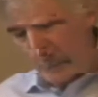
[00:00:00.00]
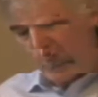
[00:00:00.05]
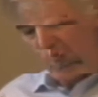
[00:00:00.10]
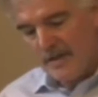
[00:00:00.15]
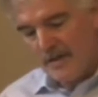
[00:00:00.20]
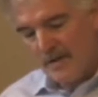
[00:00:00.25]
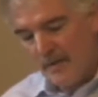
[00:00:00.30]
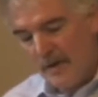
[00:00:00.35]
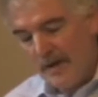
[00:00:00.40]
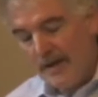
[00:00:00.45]

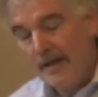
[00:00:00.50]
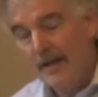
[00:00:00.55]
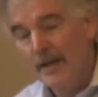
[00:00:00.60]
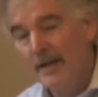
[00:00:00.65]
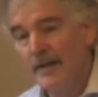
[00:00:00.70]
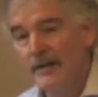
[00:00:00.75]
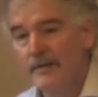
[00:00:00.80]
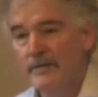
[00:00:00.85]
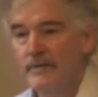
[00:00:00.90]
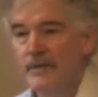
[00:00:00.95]
It's quite
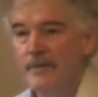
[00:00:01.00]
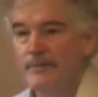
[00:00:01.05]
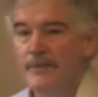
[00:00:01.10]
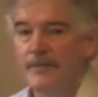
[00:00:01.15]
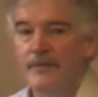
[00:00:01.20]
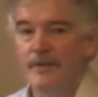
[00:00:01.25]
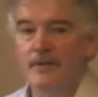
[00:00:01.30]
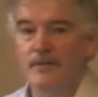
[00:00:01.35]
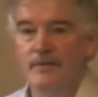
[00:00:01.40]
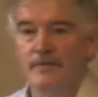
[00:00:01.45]
clear there are a number of
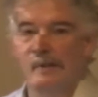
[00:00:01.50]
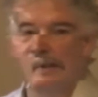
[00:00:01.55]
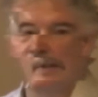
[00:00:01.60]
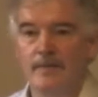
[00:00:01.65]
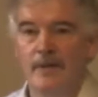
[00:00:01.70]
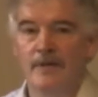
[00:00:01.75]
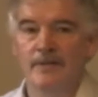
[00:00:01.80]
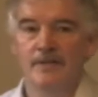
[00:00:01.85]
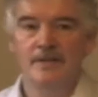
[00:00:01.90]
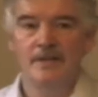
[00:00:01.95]
things we've heard
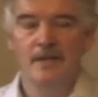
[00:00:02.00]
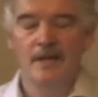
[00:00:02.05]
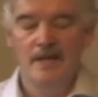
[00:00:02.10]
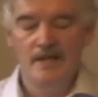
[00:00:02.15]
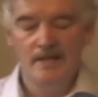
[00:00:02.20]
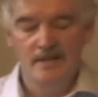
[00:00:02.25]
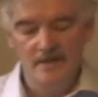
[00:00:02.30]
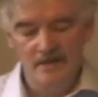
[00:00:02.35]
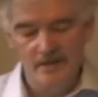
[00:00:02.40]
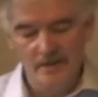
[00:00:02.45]
about today.
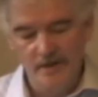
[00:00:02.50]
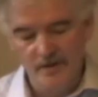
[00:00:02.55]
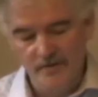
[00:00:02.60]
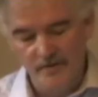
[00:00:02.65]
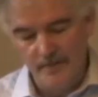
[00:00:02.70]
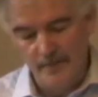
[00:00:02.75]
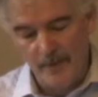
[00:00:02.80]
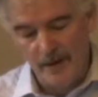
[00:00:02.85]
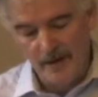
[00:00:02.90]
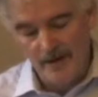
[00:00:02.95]
The search
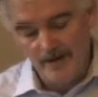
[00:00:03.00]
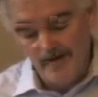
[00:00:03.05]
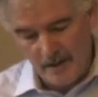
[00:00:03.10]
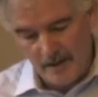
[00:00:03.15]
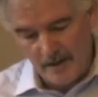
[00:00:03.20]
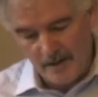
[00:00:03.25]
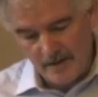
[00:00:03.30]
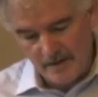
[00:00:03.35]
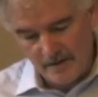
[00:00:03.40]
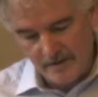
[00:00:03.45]
for
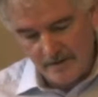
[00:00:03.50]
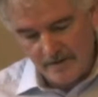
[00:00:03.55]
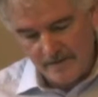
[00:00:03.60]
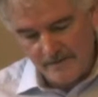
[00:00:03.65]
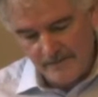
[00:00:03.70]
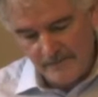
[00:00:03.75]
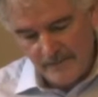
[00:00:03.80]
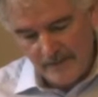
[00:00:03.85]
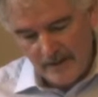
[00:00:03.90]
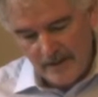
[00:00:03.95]
biomarkers
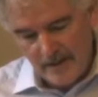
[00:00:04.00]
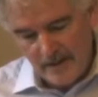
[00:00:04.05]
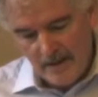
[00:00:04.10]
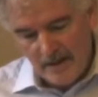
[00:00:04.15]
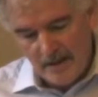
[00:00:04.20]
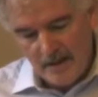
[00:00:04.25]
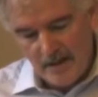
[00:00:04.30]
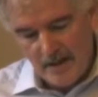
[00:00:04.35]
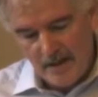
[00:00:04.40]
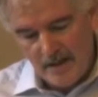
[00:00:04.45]

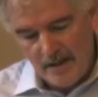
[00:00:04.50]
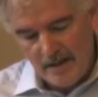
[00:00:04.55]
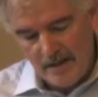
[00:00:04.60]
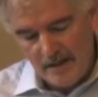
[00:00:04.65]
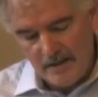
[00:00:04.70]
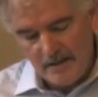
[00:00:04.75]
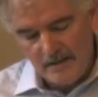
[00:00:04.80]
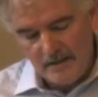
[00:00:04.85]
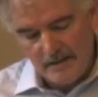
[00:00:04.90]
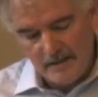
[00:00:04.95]

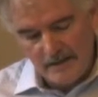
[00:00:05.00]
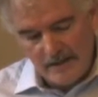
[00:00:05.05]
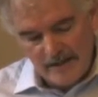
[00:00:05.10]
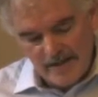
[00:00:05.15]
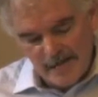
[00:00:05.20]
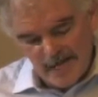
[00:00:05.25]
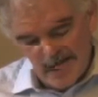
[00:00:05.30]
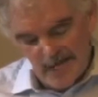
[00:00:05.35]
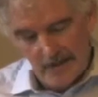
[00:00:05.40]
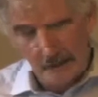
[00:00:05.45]

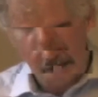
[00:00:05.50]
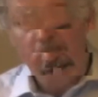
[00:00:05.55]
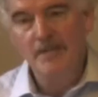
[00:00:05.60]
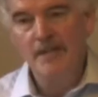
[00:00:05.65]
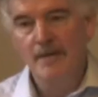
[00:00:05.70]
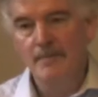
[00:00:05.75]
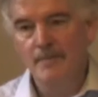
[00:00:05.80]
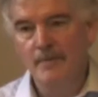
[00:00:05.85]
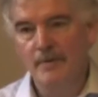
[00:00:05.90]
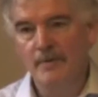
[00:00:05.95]
is a good
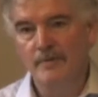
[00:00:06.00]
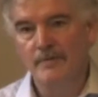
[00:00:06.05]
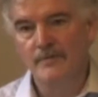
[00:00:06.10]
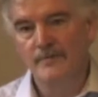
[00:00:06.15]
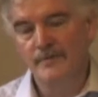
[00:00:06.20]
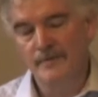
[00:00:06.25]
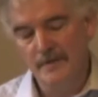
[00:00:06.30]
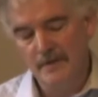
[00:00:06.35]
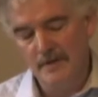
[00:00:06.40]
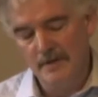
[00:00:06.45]
example
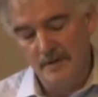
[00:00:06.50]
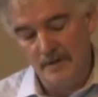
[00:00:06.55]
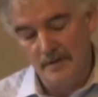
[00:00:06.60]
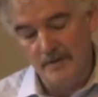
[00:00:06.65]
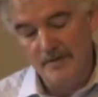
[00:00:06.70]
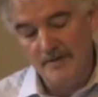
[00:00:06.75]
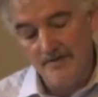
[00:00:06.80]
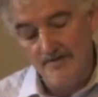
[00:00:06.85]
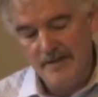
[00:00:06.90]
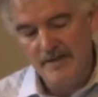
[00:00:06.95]

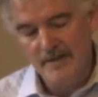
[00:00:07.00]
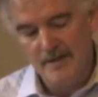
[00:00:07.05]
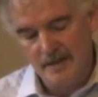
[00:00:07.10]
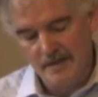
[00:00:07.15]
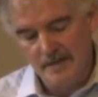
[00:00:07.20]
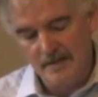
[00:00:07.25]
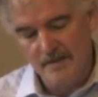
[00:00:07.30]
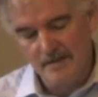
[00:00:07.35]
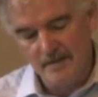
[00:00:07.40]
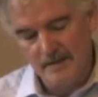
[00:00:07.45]
of tests
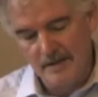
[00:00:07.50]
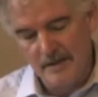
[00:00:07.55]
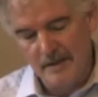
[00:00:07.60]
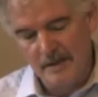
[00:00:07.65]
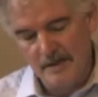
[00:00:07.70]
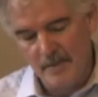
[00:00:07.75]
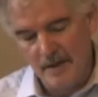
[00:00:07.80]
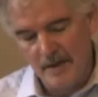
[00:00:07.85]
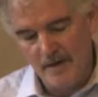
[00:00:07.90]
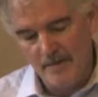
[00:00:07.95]
as
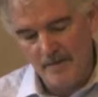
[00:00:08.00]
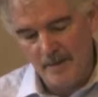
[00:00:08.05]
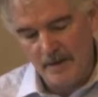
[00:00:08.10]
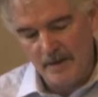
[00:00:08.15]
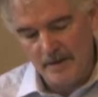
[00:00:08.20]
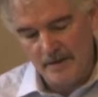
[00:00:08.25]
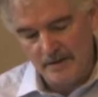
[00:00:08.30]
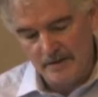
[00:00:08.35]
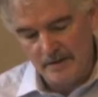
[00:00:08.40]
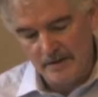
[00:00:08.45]

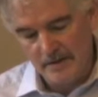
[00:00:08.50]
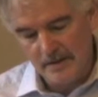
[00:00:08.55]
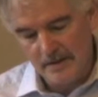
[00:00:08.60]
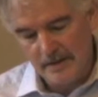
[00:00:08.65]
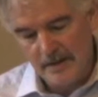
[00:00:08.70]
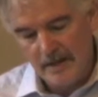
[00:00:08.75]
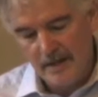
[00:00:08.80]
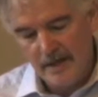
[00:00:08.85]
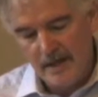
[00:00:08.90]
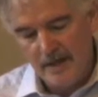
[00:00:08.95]
biomarkers.
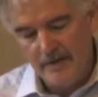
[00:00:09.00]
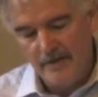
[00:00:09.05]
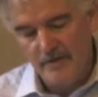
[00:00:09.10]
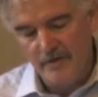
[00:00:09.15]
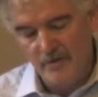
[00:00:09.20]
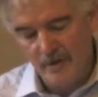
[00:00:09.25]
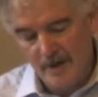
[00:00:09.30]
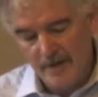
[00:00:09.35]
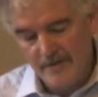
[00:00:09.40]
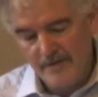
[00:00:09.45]
And the
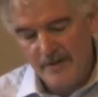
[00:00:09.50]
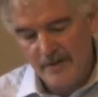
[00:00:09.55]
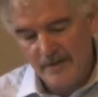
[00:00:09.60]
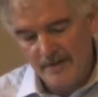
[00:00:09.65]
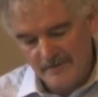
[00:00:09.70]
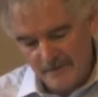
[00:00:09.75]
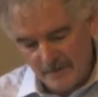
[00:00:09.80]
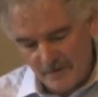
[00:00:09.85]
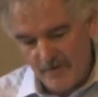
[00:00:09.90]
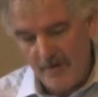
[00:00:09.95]
drivers
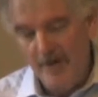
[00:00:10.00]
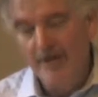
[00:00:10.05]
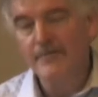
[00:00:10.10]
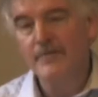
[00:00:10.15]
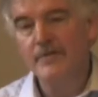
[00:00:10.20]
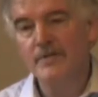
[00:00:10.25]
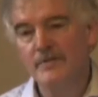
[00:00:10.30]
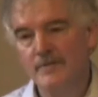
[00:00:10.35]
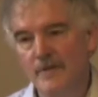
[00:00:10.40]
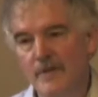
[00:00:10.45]

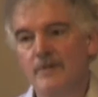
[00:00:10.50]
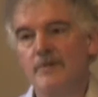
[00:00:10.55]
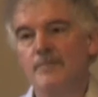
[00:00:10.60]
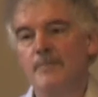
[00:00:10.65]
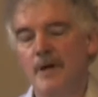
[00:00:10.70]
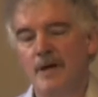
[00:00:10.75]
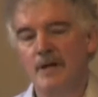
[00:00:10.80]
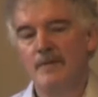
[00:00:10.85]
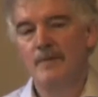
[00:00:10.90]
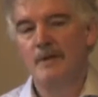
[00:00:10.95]
of those
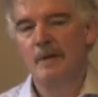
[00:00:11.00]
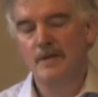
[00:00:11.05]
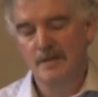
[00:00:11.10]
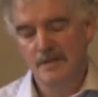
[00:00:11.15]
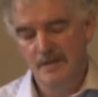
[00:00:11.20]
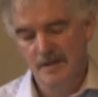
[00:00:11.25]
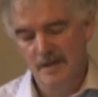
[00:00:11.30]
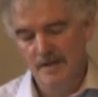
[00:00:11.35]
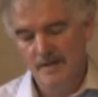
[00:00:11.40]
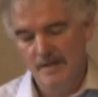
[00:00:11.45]

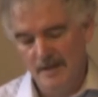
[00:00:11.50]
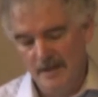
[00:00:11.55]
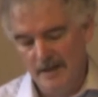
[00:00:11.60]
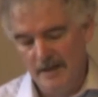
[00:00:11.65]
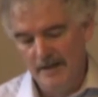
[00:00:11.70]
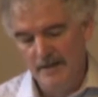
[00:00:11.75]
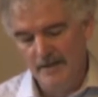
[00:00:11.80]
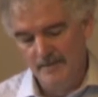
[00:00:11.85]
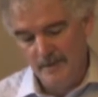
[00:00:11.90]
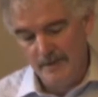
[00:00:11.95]
biomarker tests are
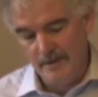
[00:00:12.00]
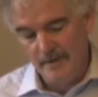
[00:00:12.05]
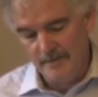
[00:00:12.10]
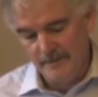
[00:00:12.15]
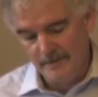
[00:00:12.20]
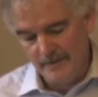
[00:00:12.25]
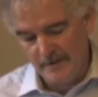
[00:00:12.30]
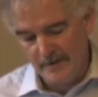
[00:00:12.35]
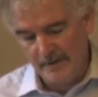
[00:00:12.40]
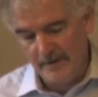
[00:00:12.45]
likely to be a number
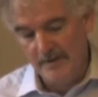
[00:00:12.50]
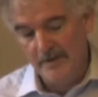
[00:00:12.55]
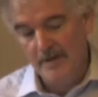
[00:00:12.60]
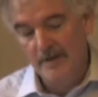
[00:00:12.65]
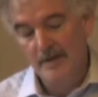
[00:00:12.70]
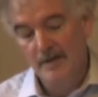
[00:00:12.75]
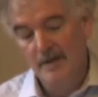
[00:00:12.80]
of things.